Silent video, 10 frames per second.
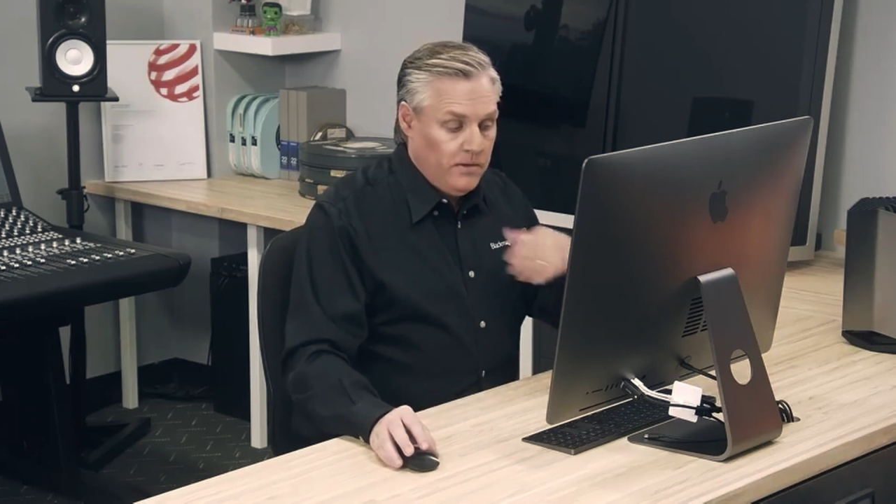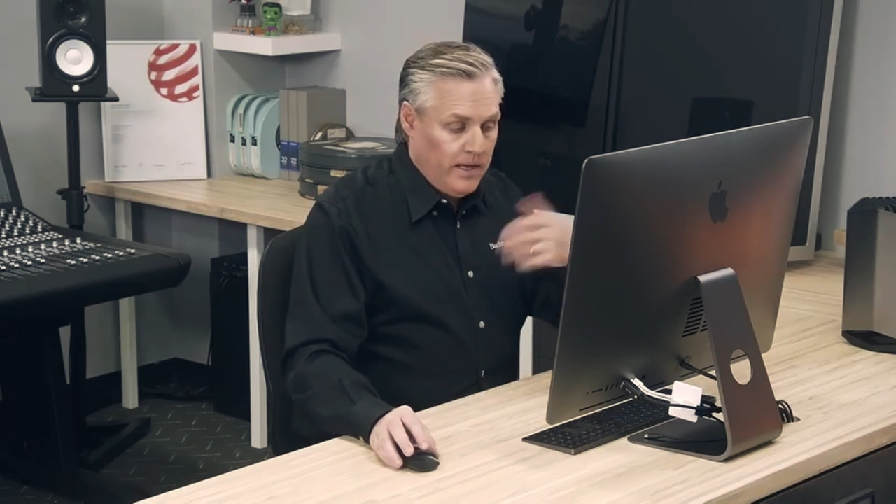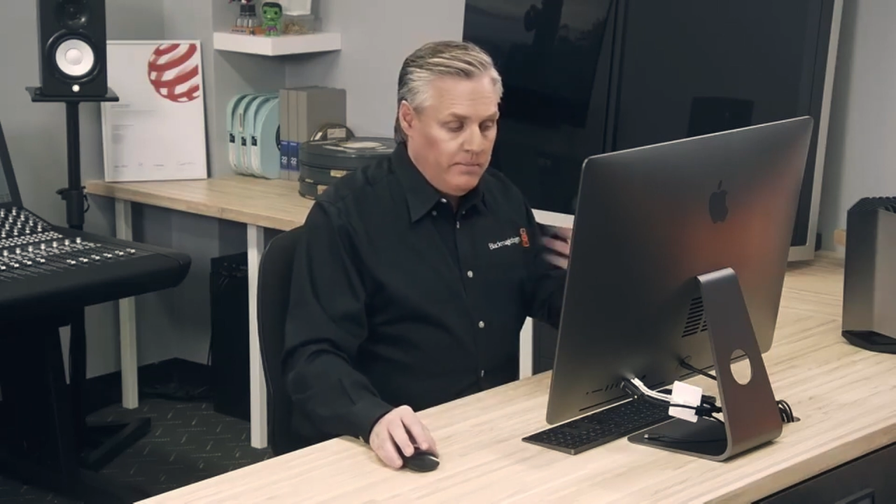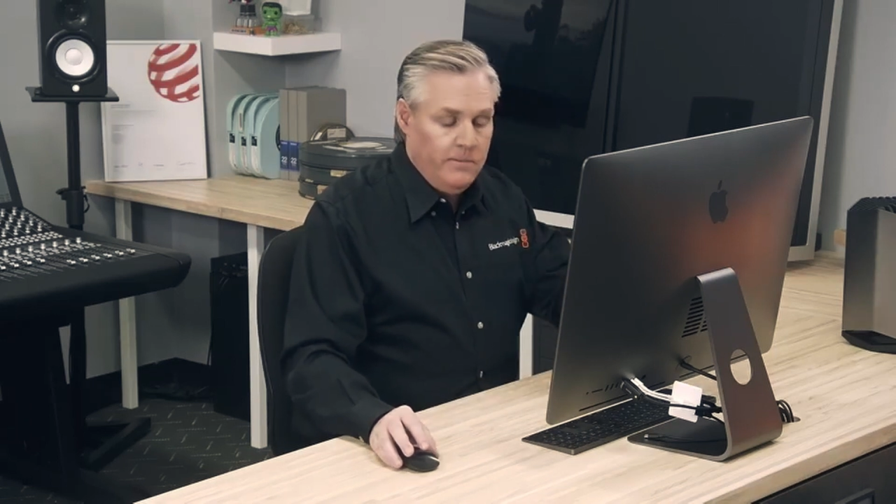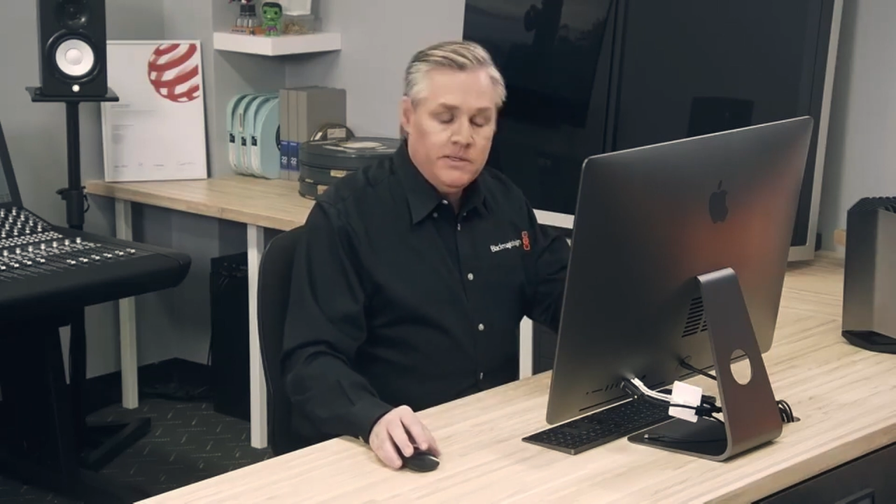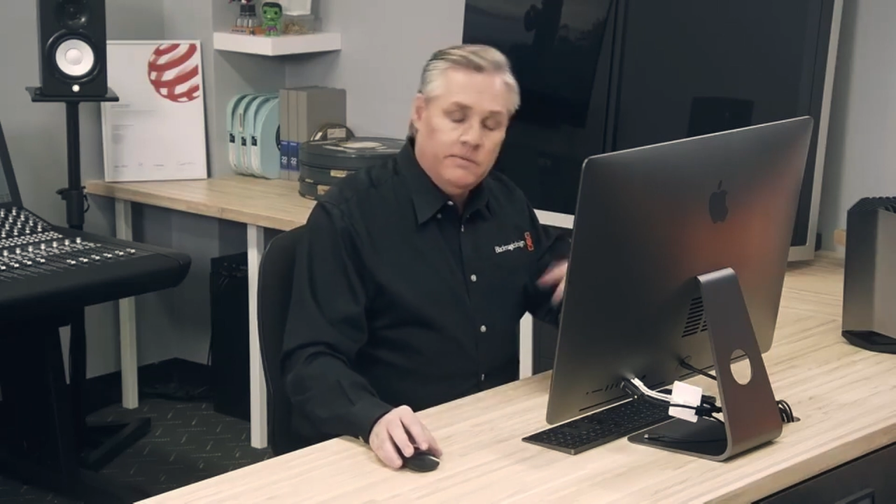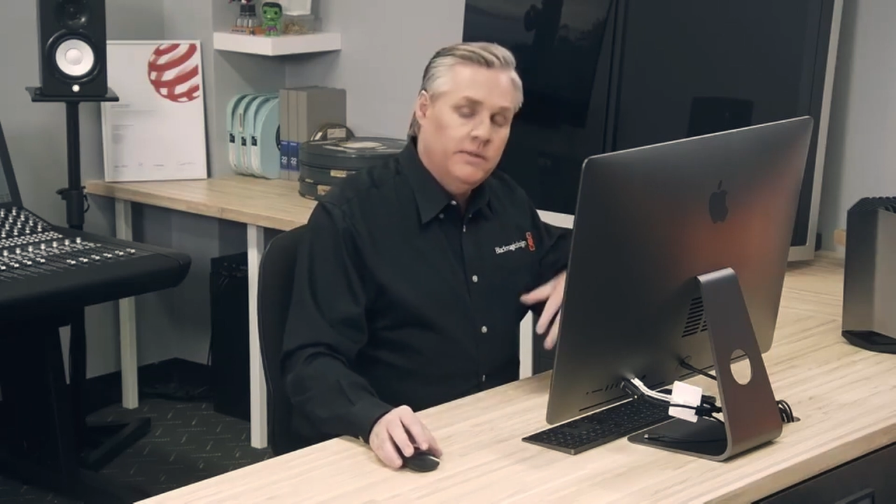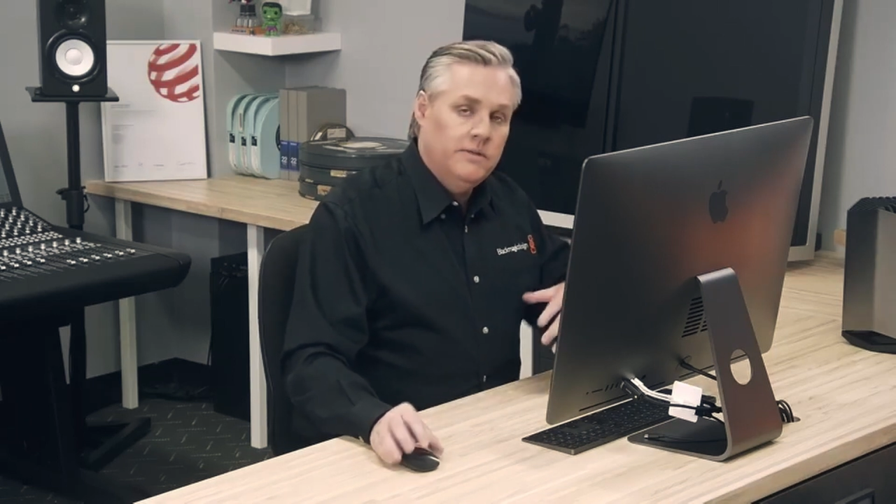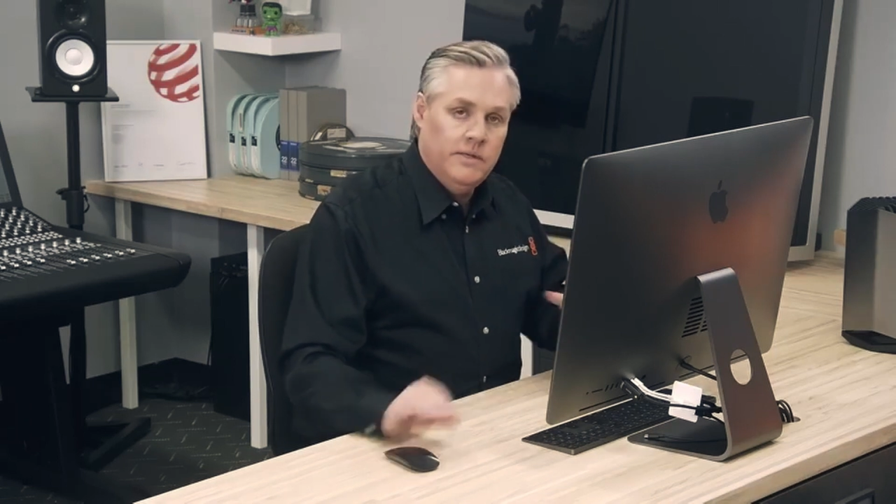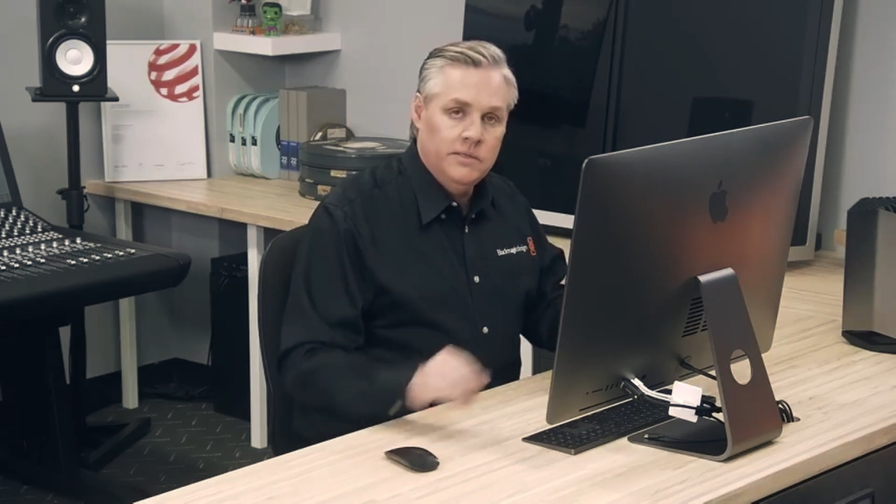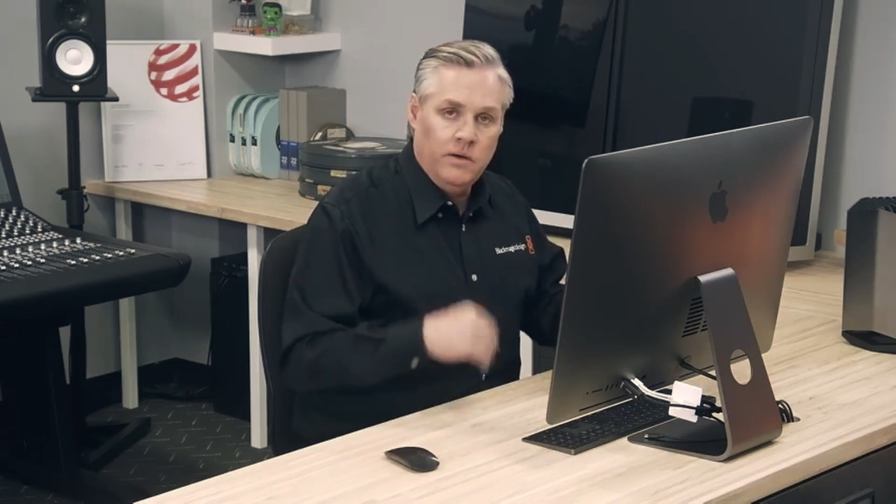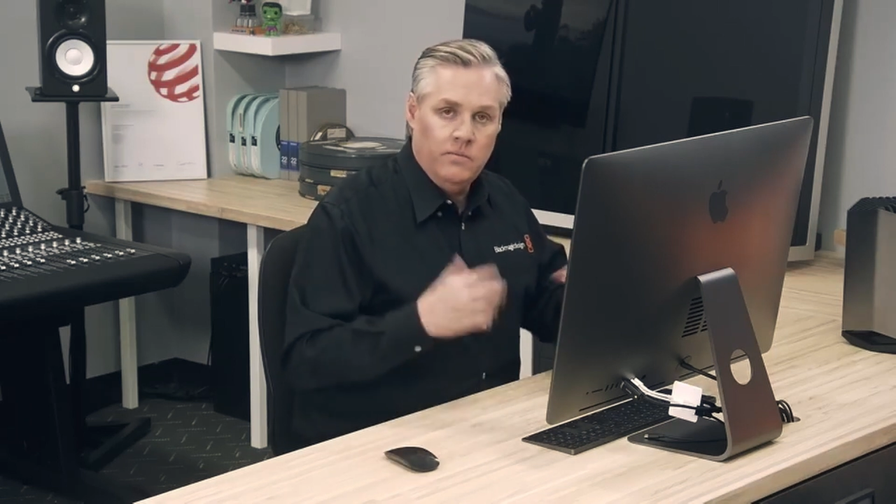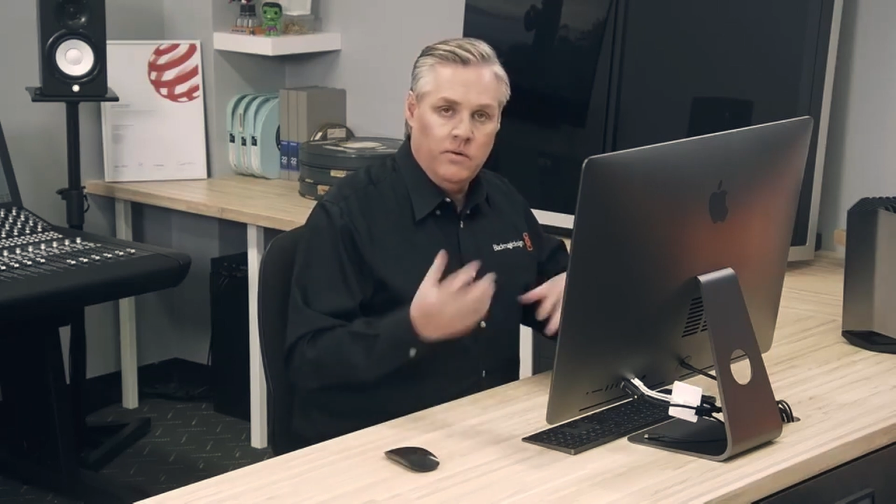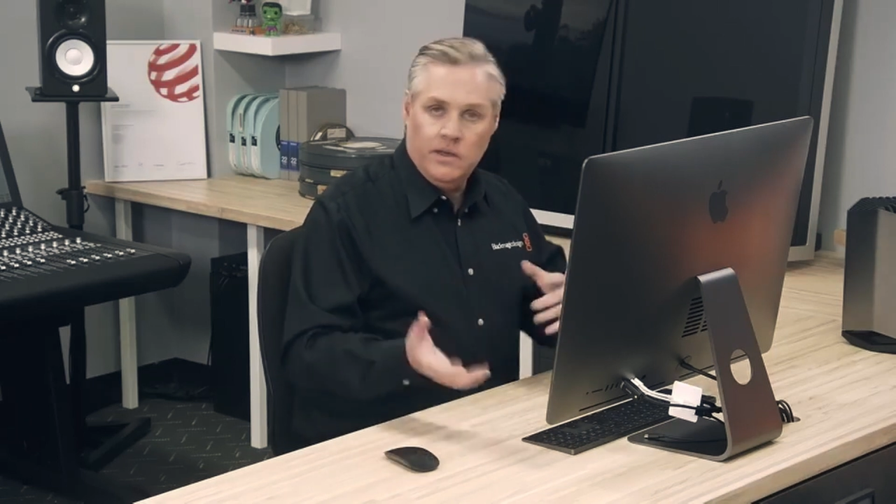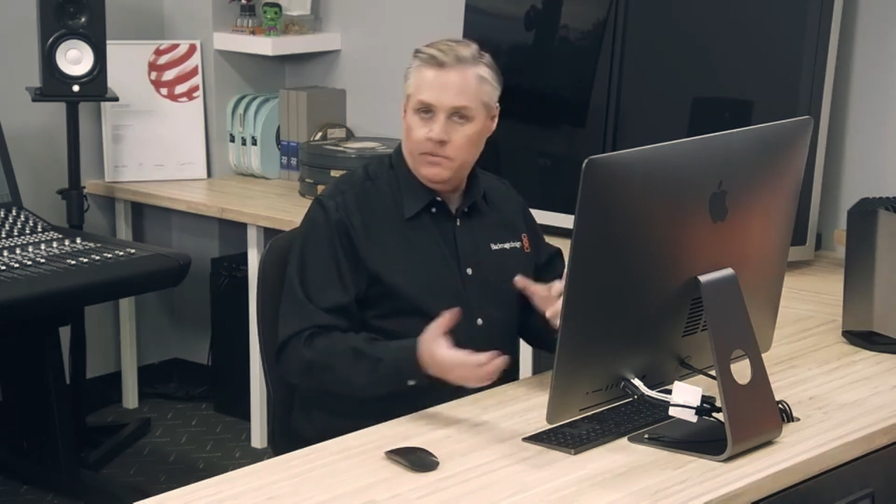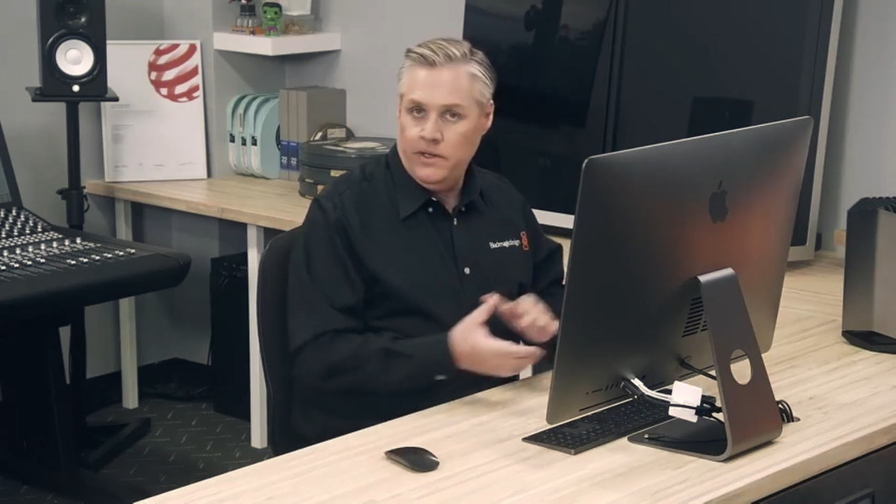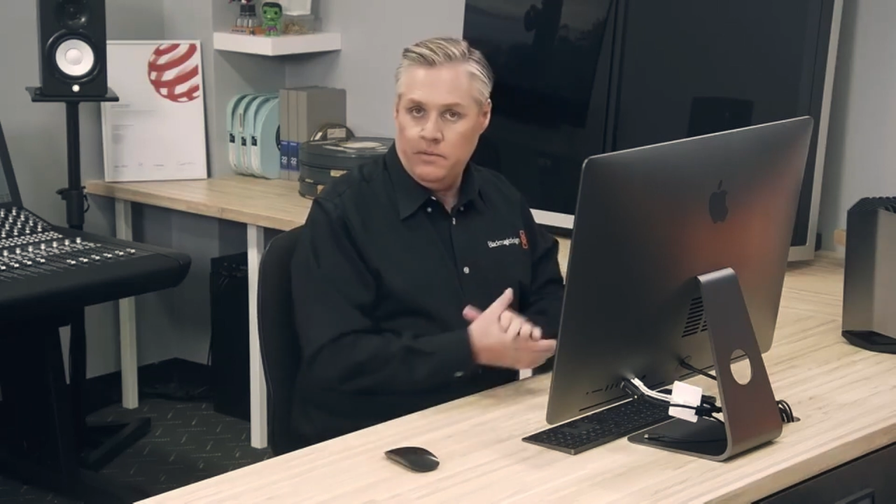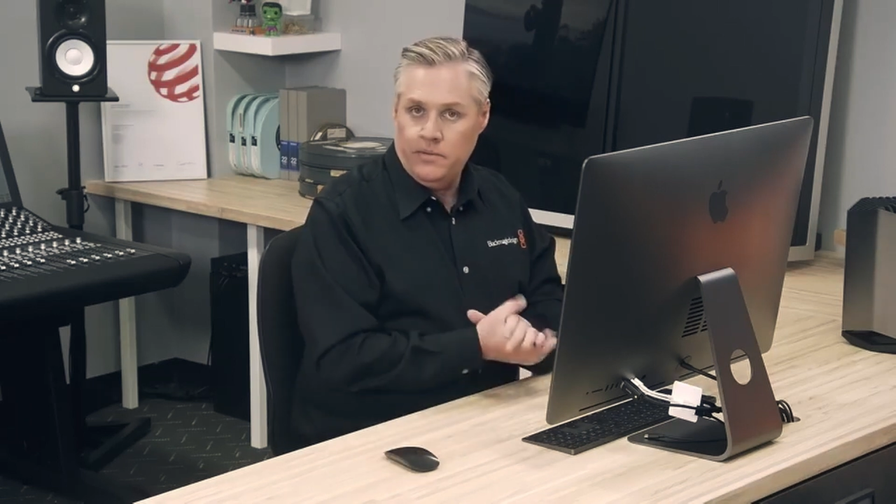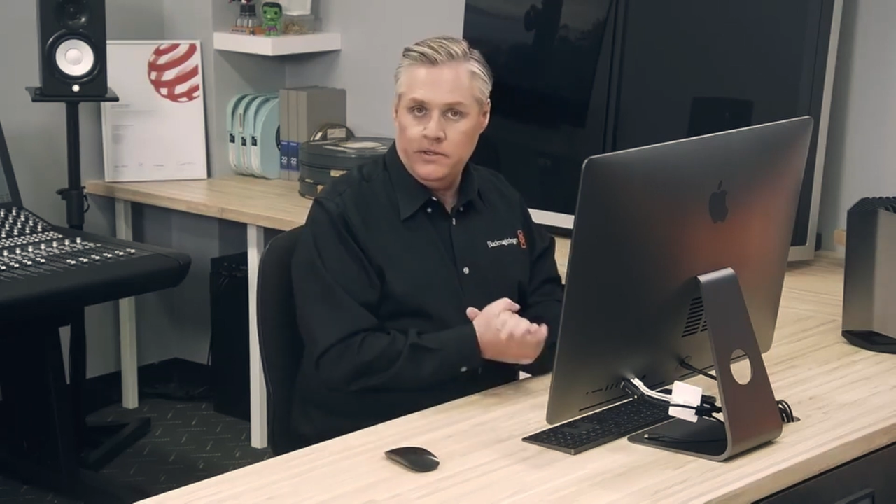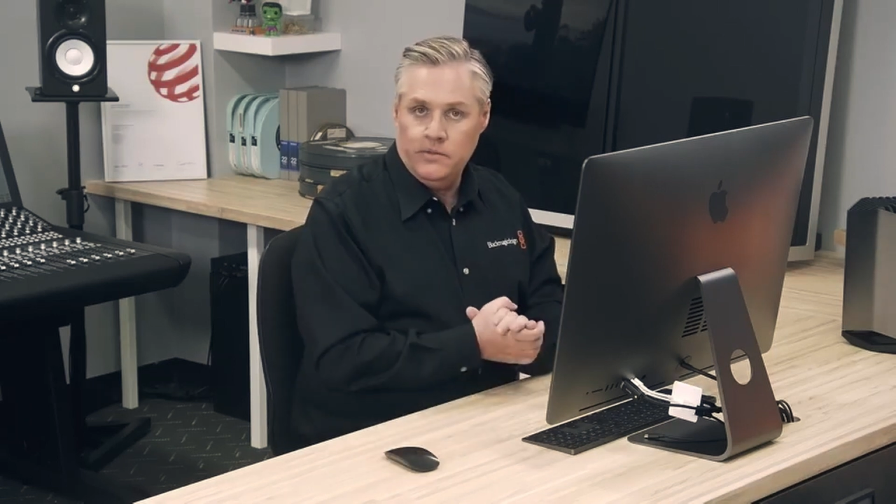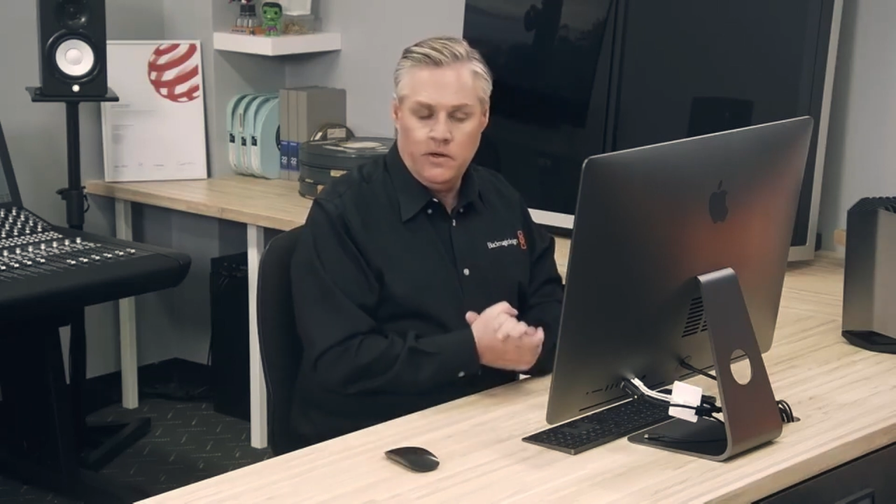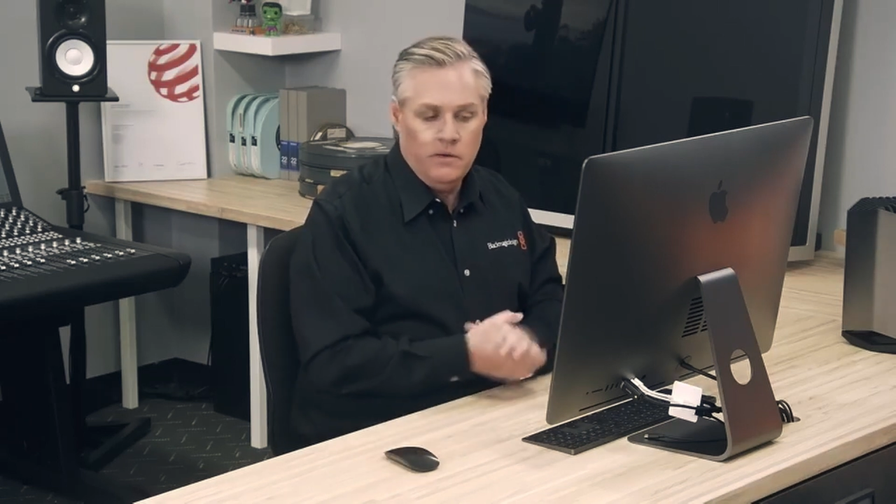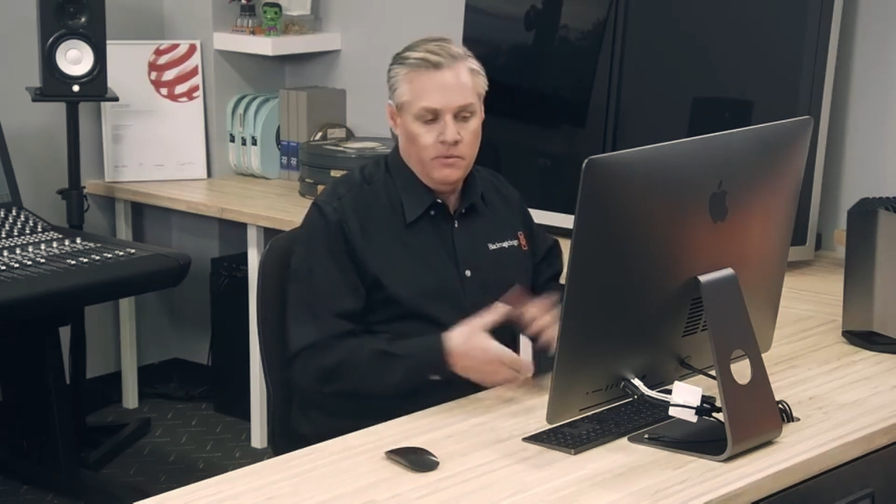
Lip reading: Now, maybe some of these things might wind up on the edit page as well,